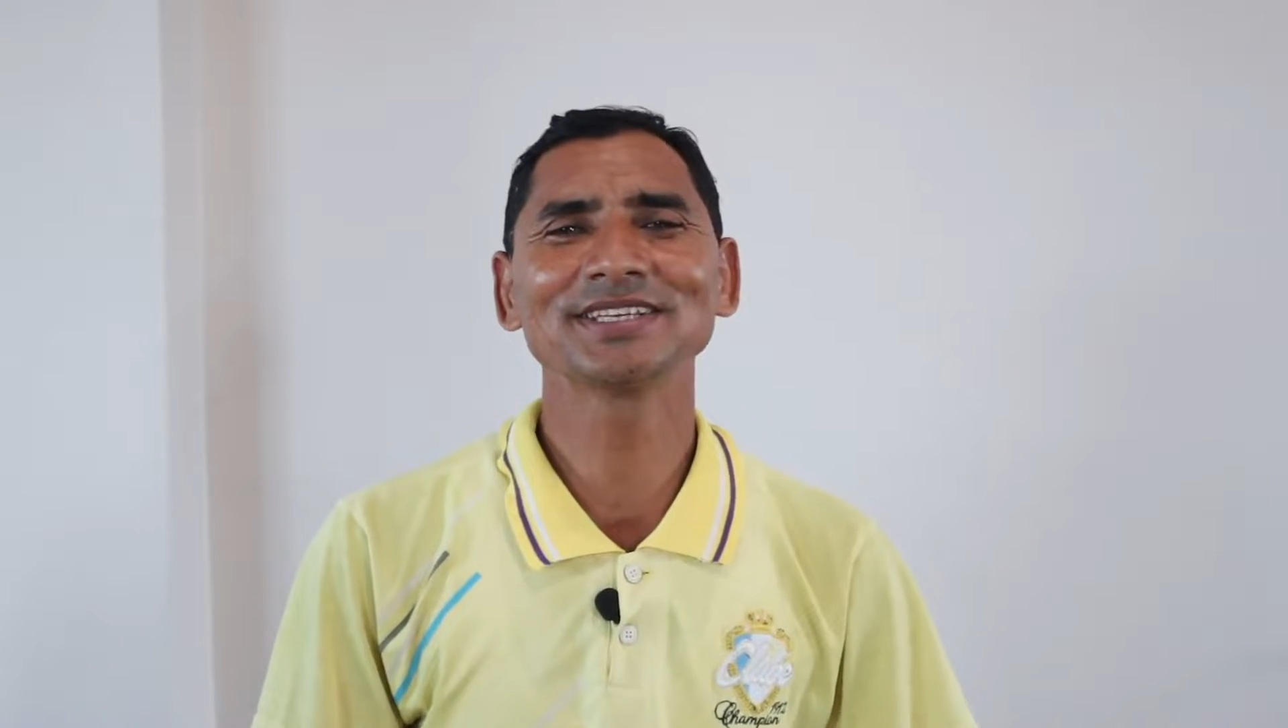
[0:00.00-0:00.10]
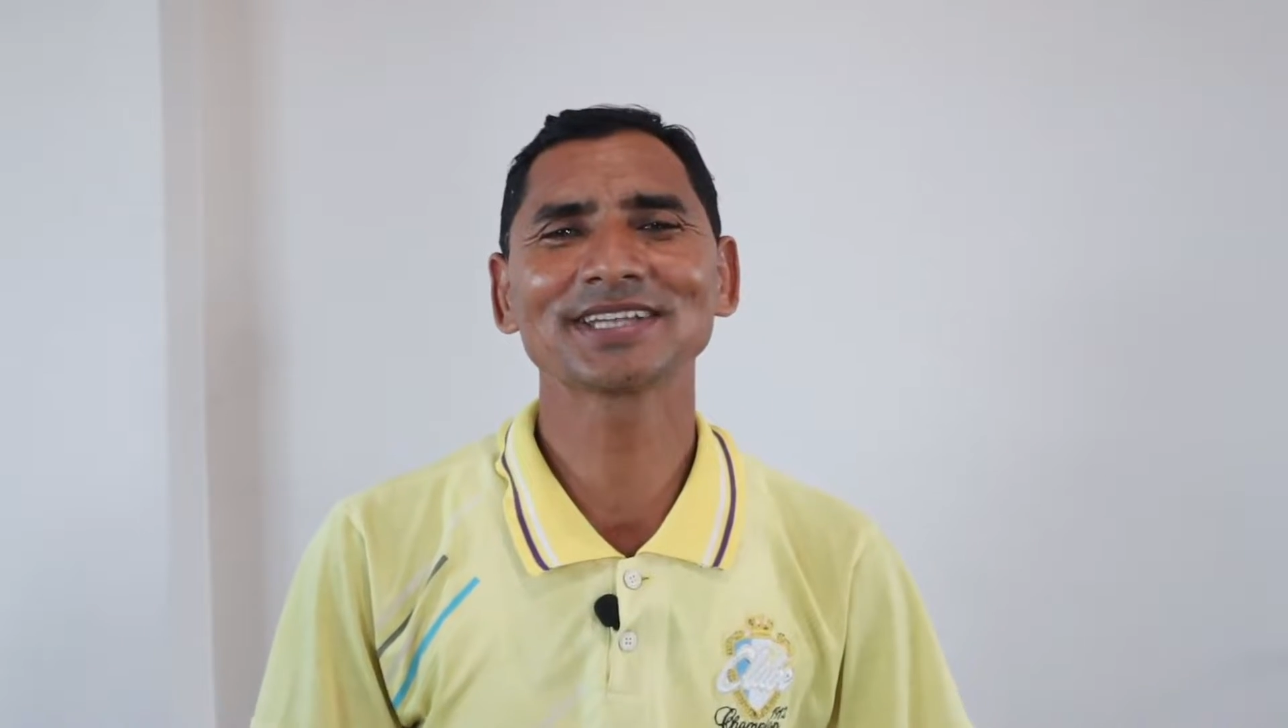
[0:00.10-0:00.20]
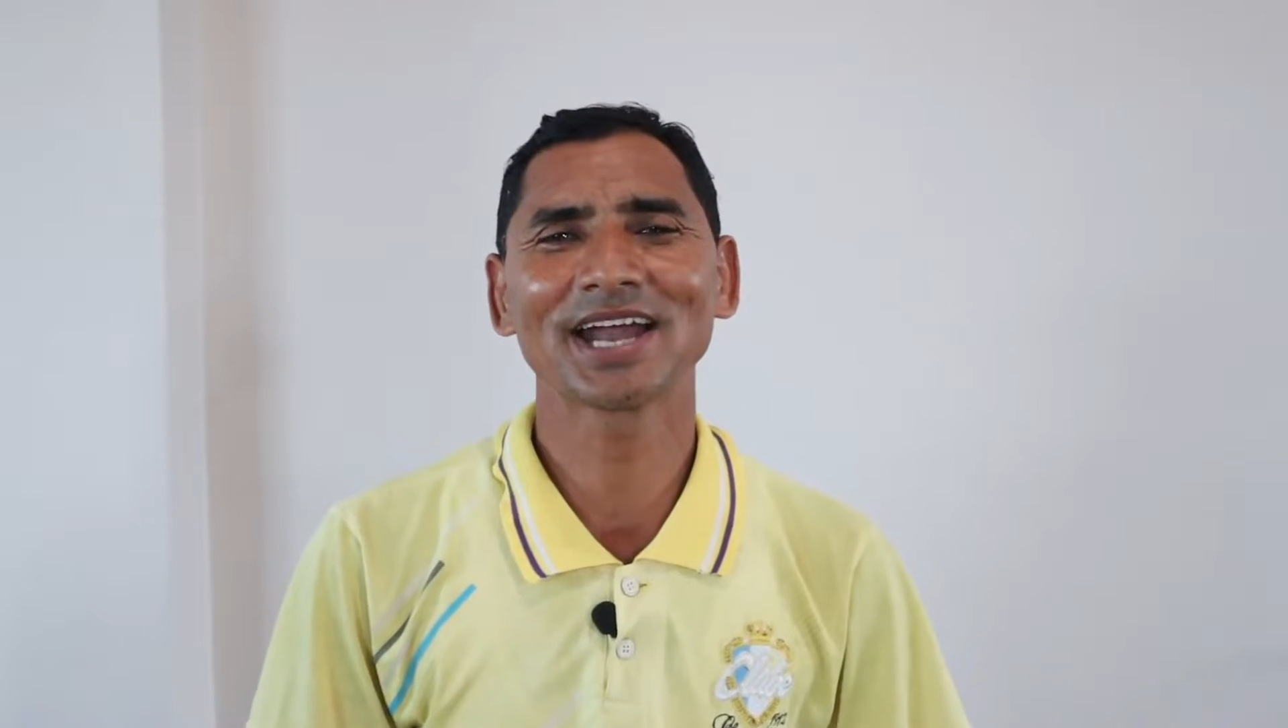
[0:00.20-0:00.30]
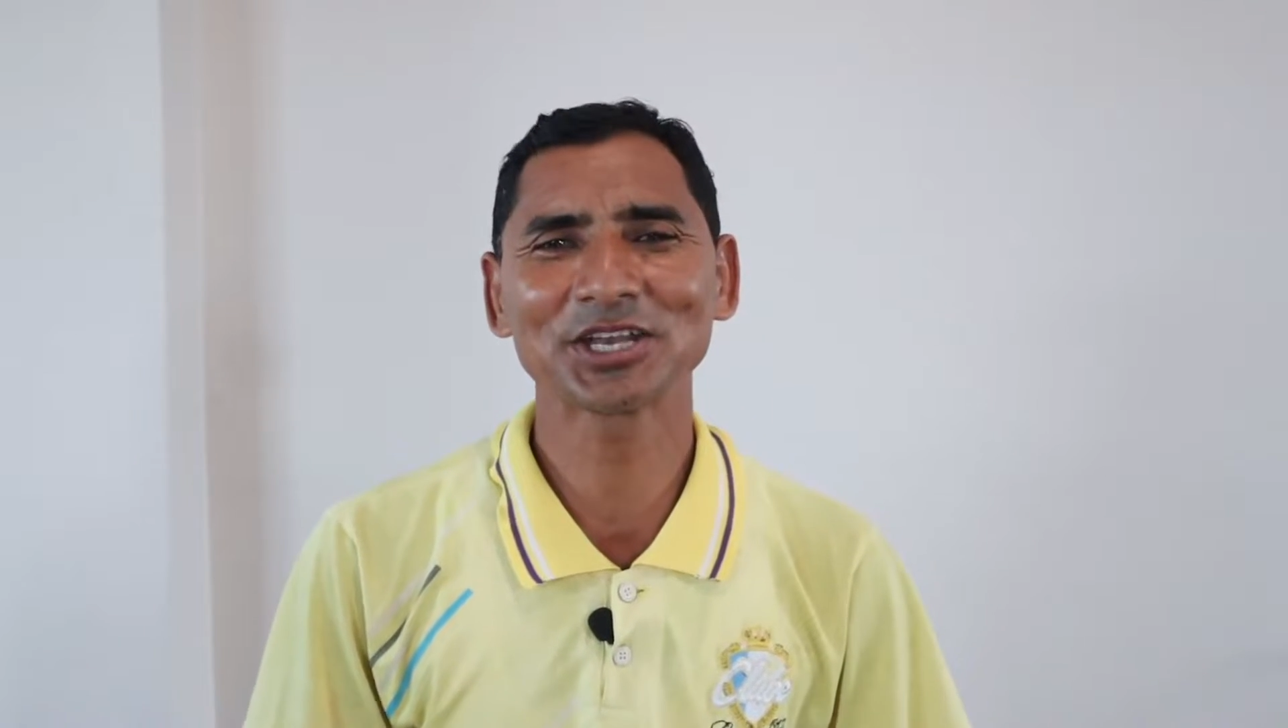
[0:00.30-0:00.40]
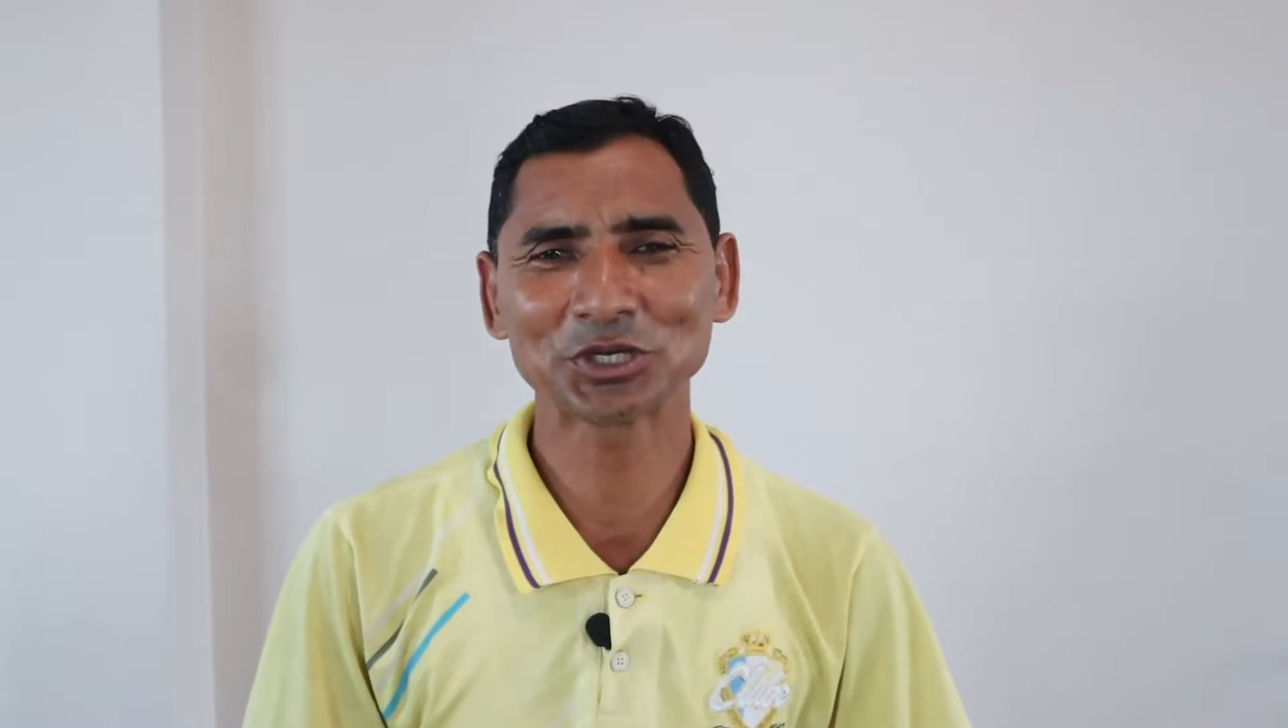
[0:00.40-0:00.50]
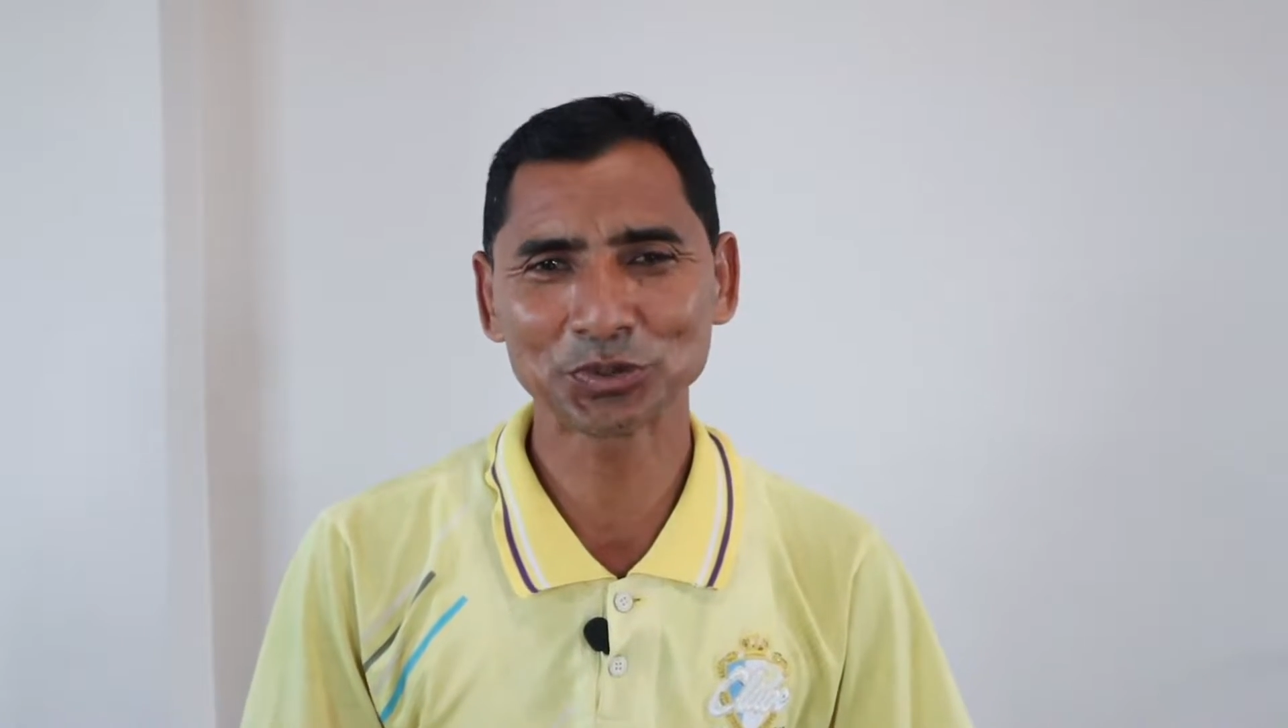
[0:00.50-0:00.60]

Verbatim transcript: started